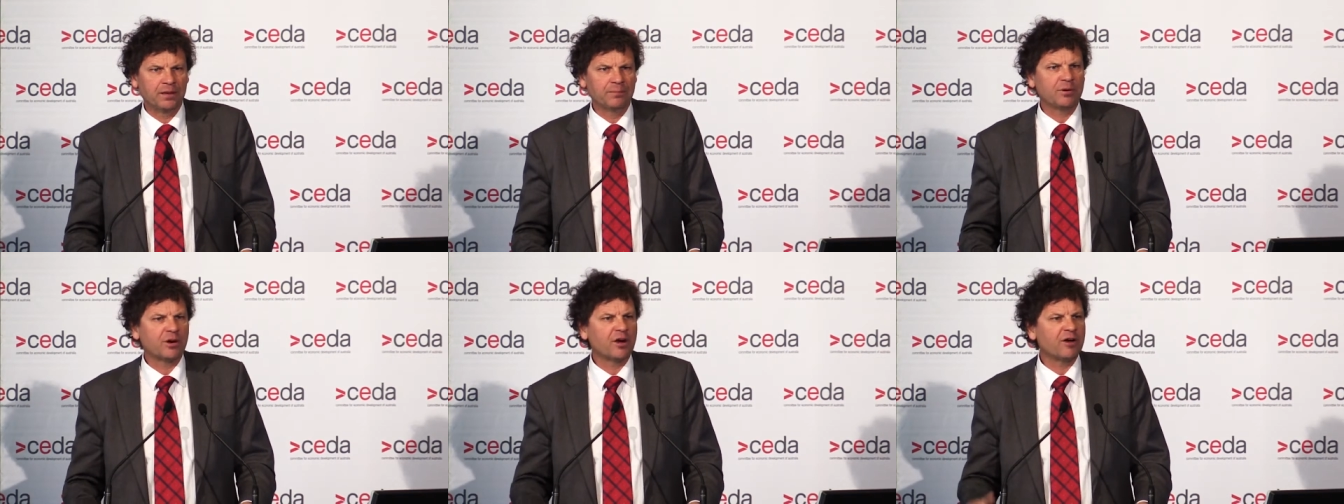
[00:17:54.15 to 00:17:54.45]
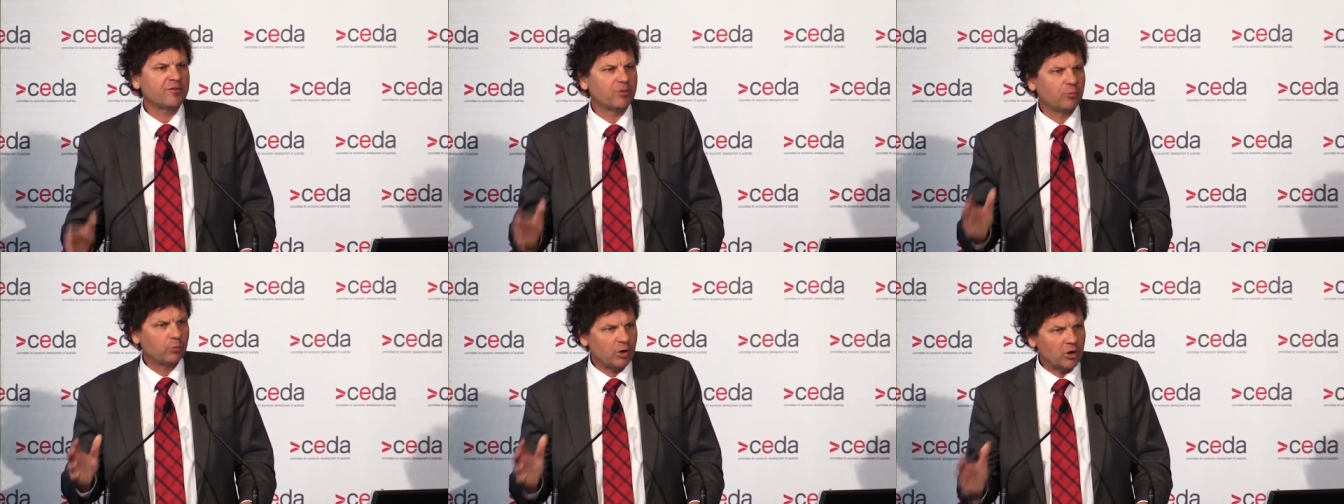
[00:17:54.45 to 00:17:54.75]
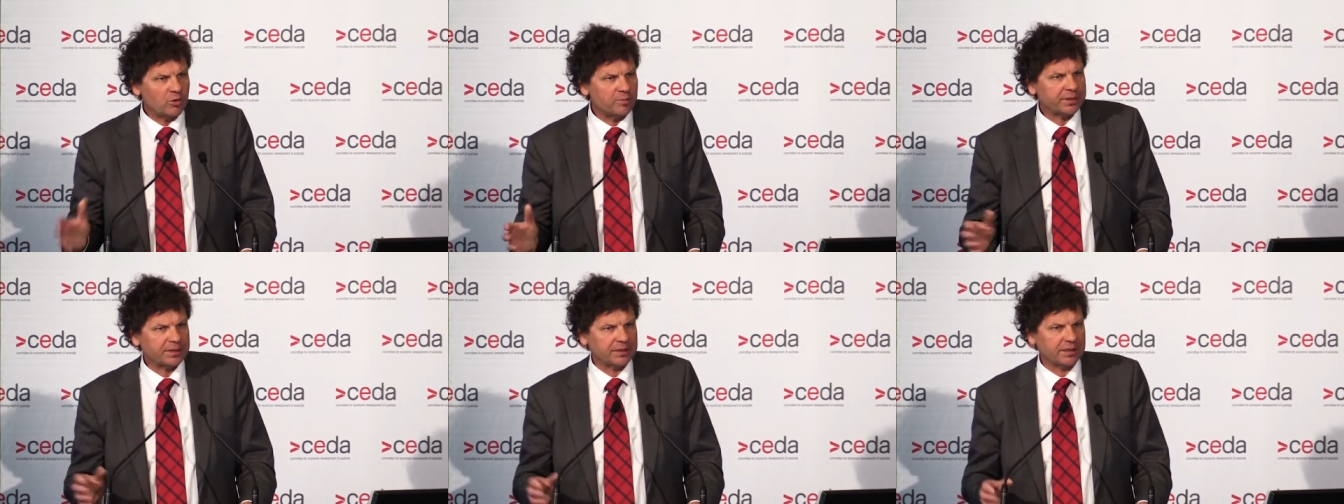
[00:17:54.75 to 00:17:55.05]
But
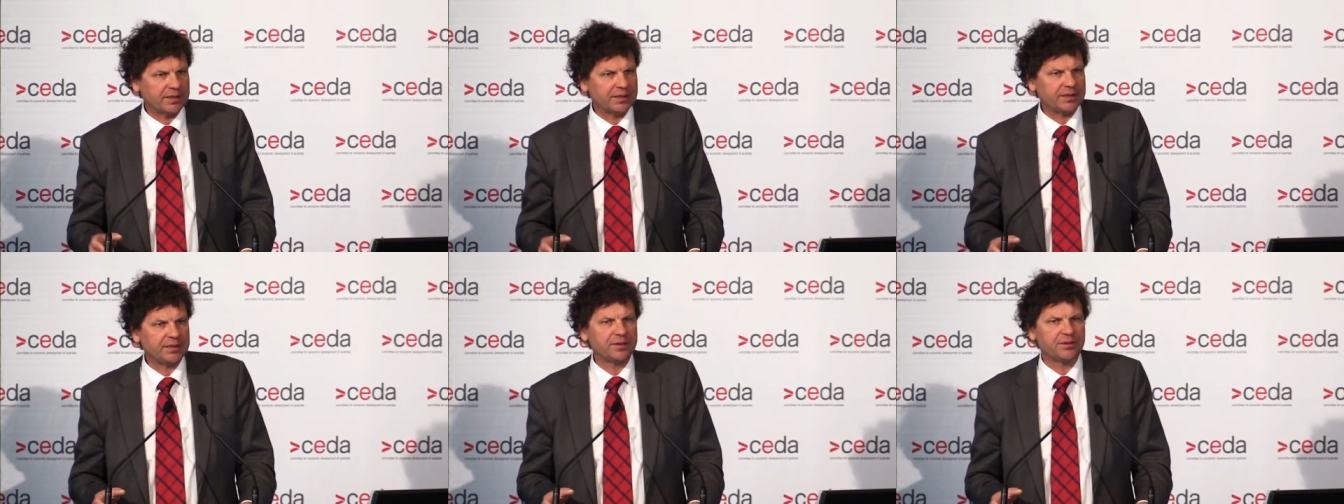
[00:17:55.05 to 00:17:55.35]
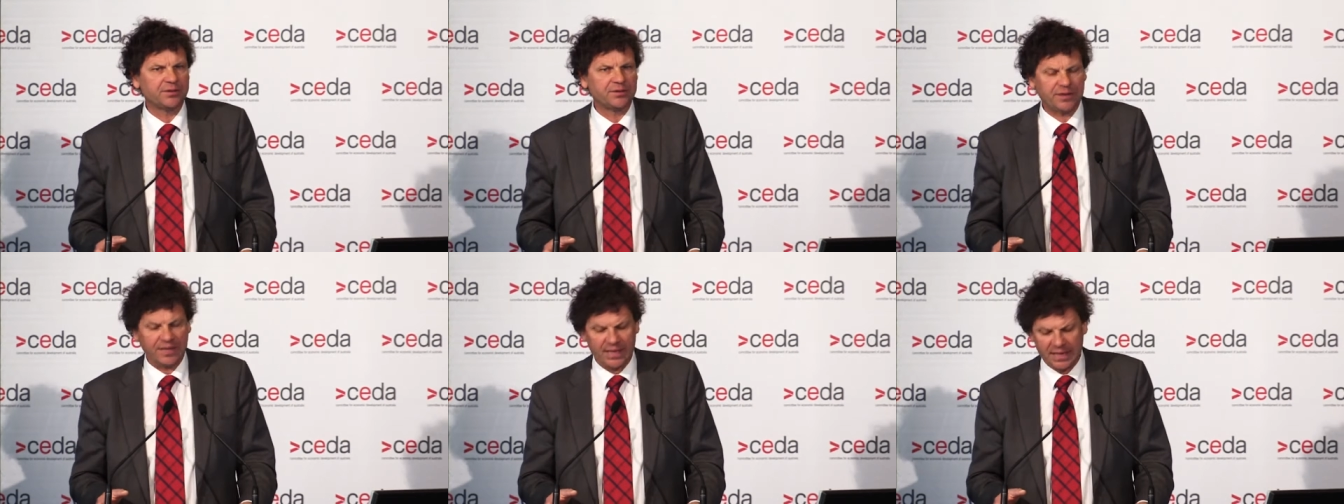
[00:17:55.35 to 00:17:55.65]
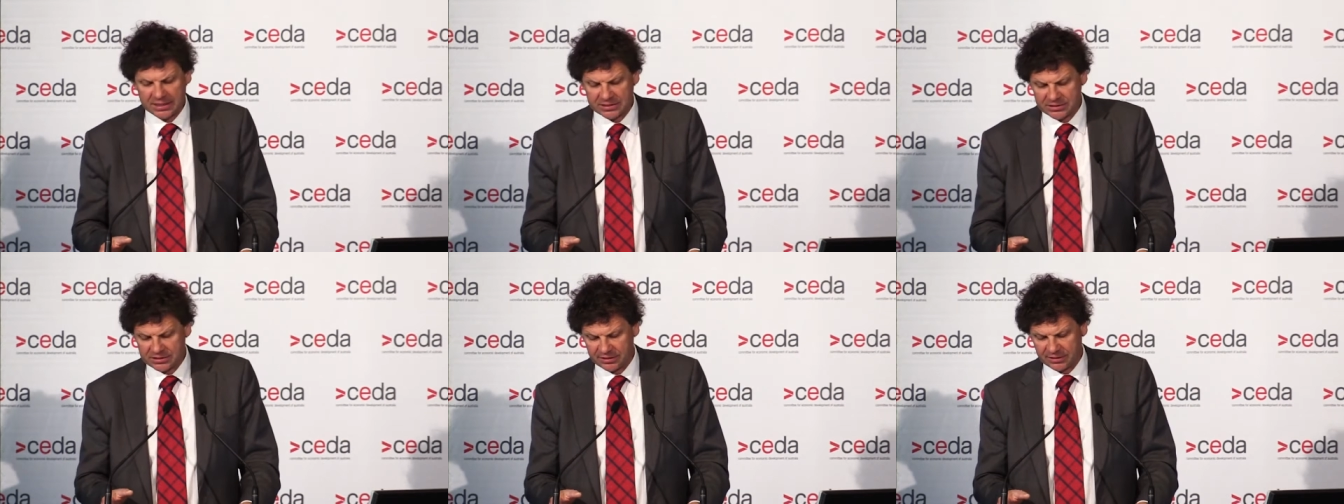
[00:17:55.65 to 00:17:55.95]
overwhelmingly, the
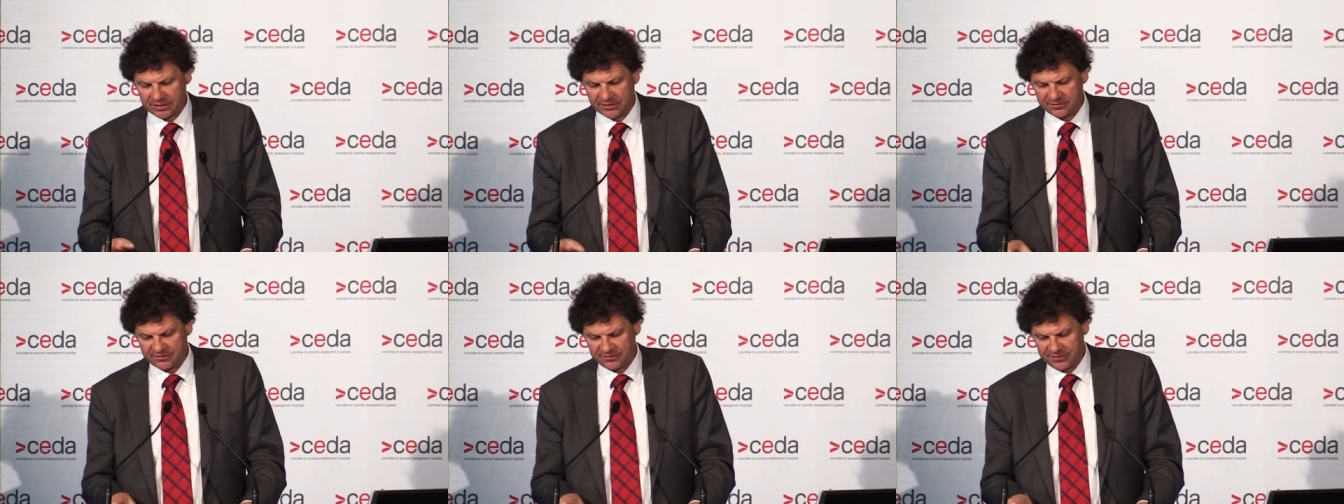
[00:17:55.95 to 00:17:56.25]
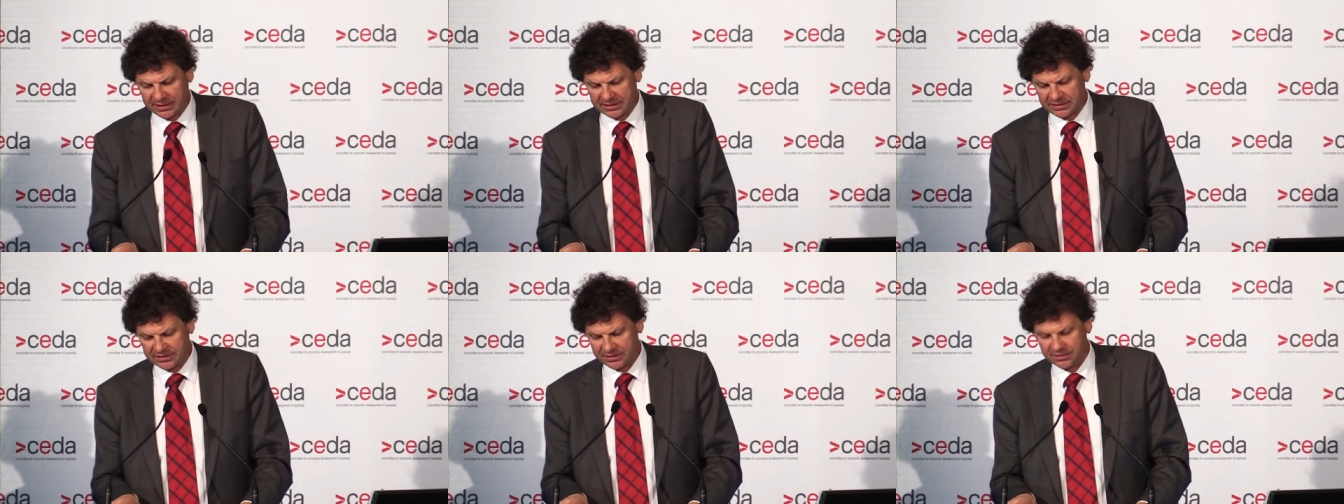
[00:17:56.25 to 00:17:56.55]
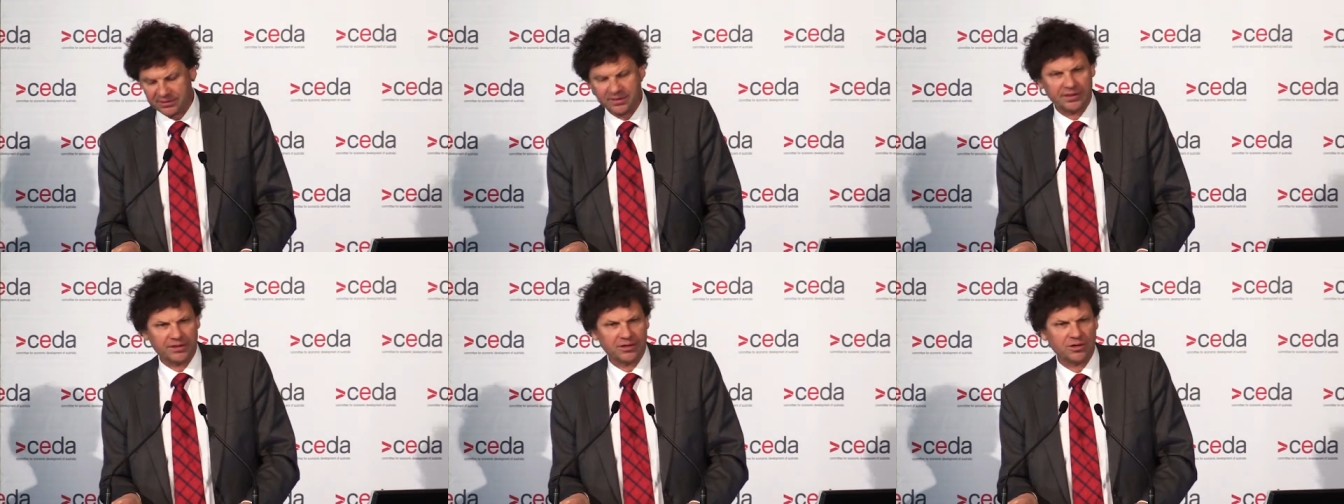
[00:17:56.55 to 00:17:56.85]
answer that
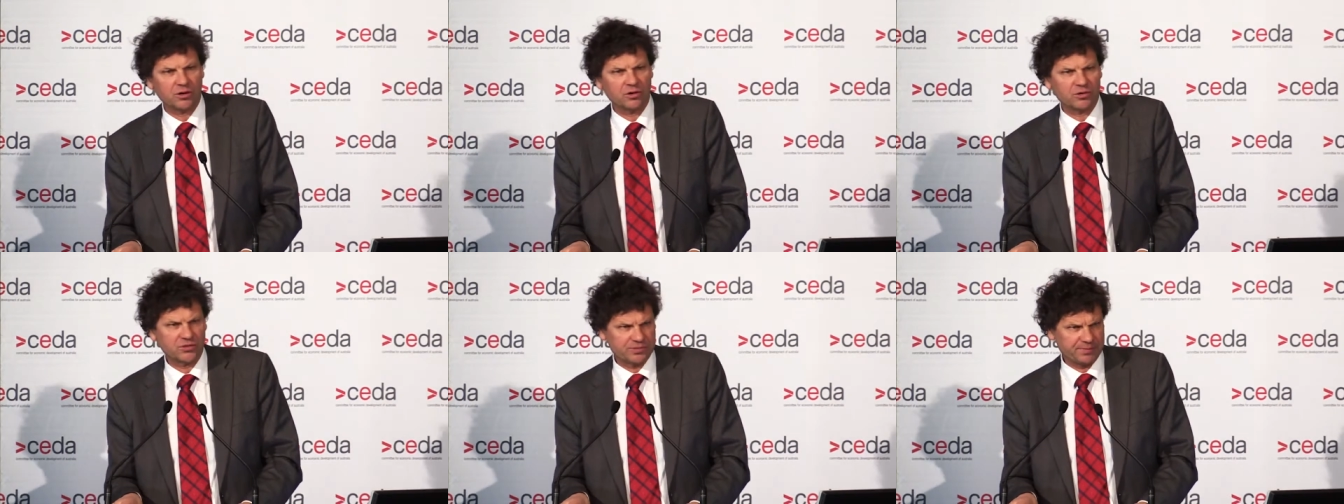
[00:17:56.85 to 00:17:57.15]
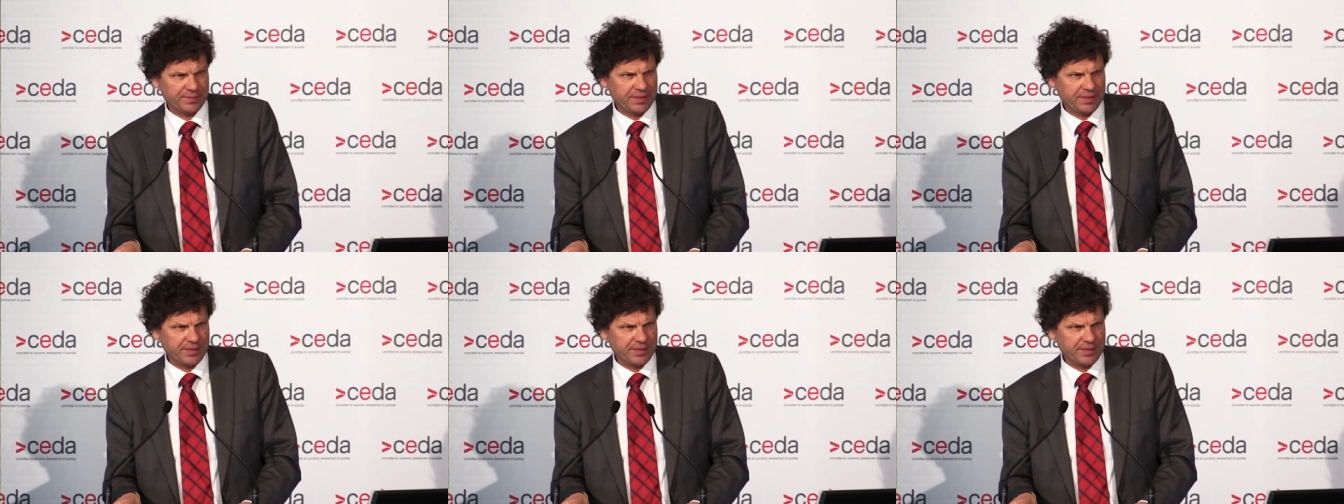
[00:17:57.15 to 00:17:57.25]
affected the Coles